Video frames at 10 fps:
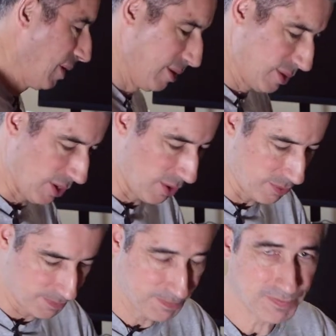
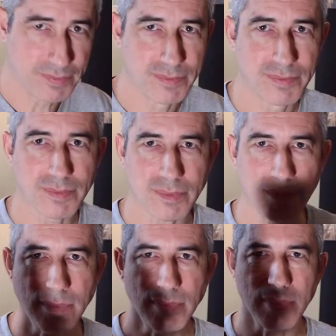So,
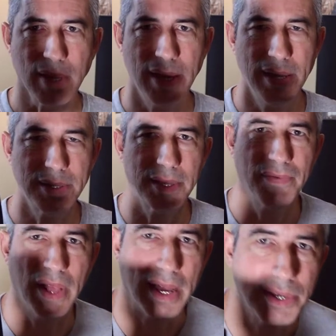here's the
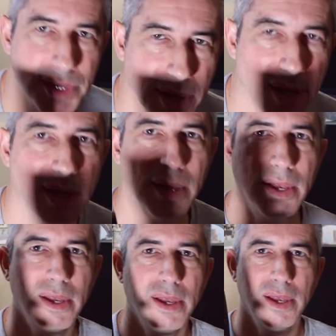Flash.
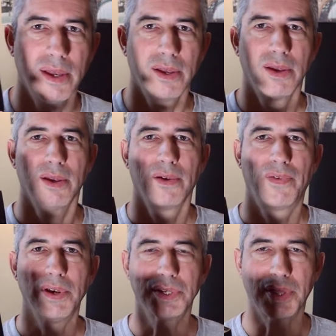
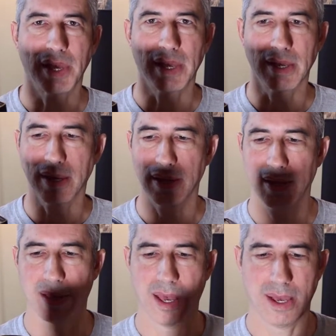First thing
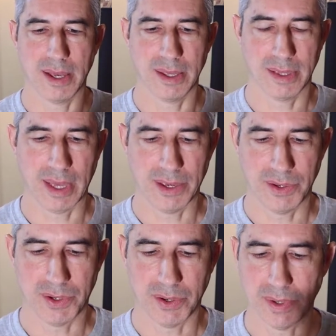that
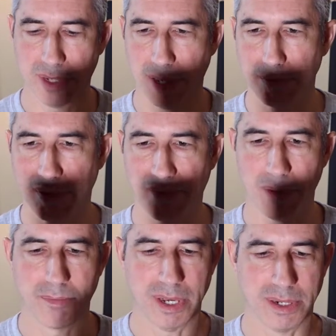you do in terms of
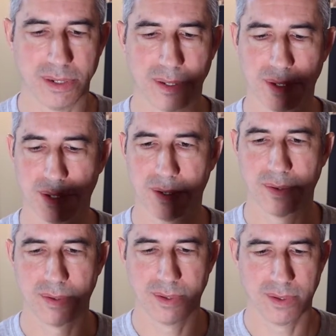the buttons.
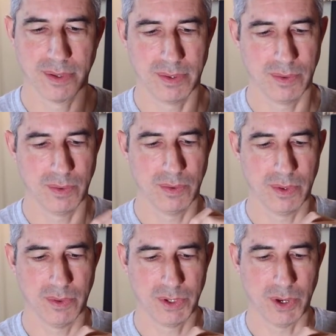
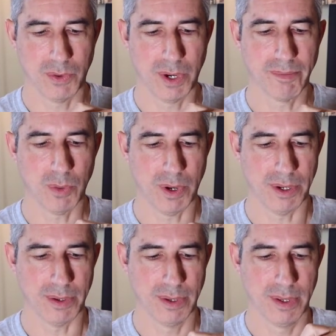So, number
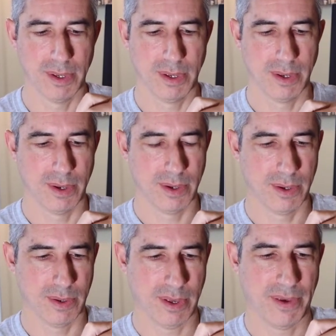one,
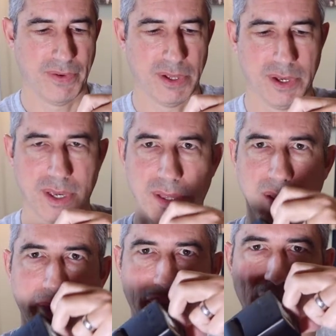if you look at
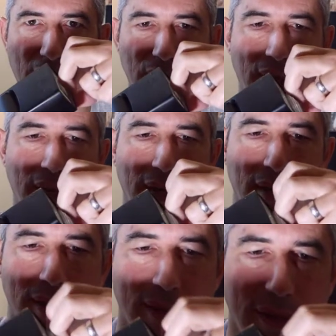the Flash here,